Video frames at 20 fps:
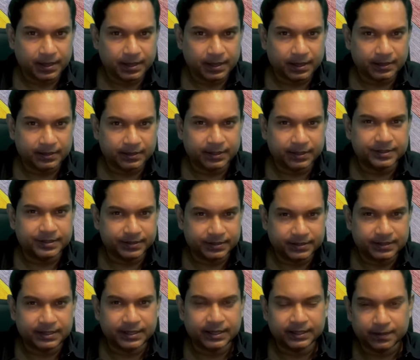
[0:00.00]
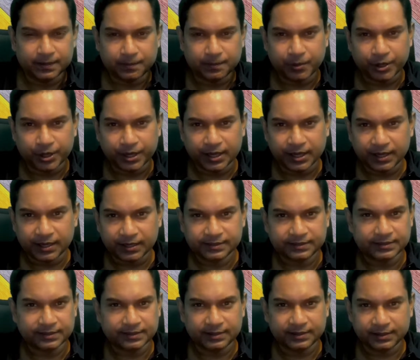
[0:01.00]
that just like the
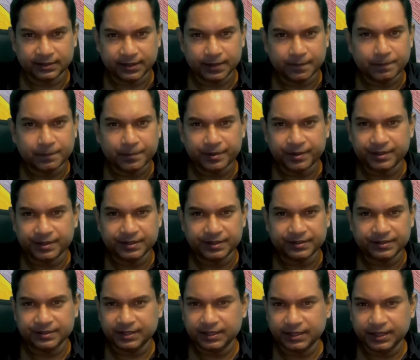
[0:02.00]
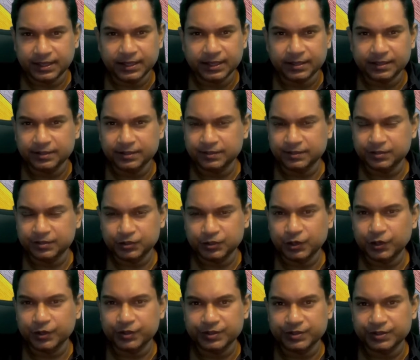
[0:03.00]
monarchs and the emperors and the kings
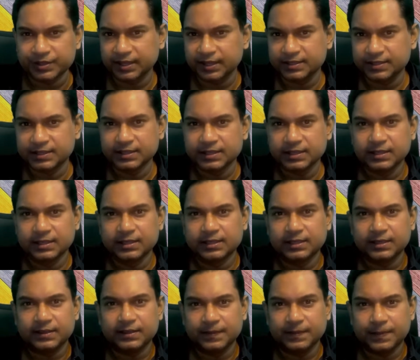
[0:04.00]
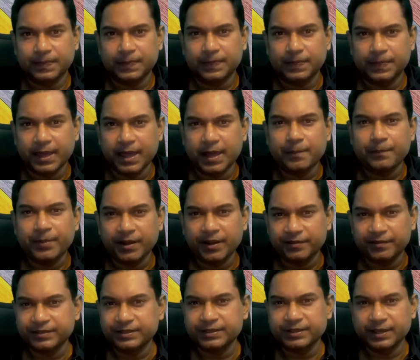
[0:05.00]
thought that their
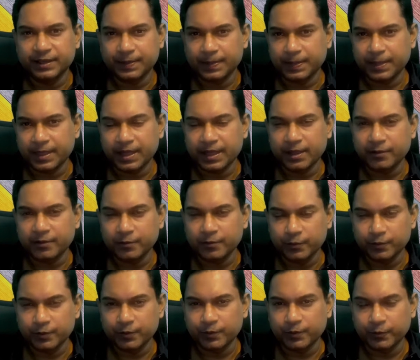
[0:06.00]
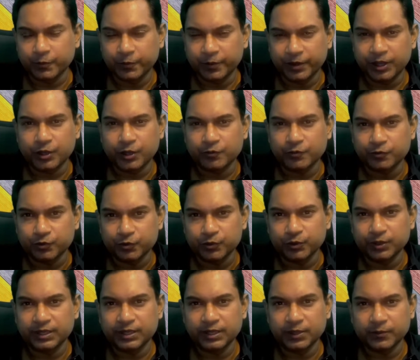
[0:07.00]
power and their way of
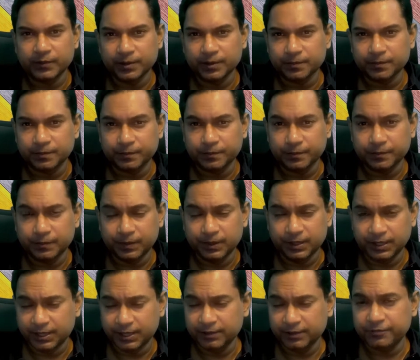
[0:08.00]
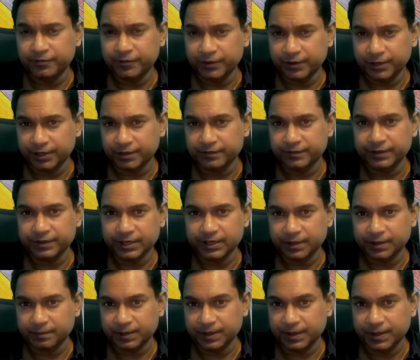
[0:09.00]
ruling will live forever
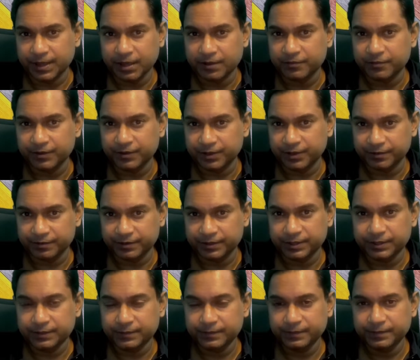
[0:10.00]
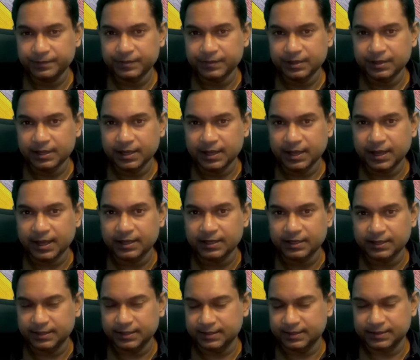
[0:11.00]
and be there forever,
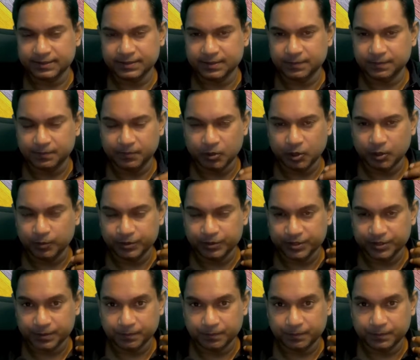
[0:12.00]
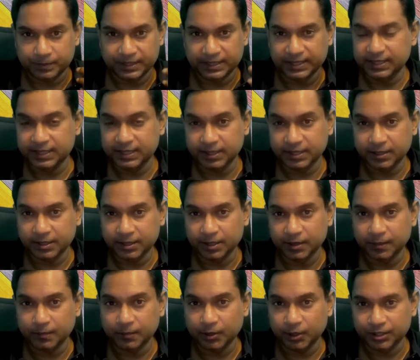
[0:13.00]
and it is almost completely
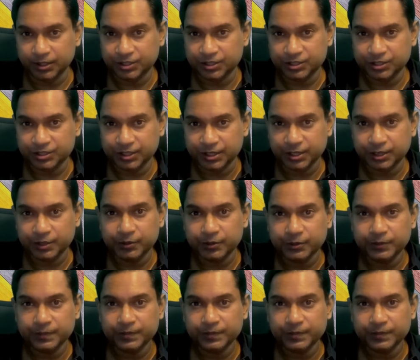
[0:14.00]
abolished now?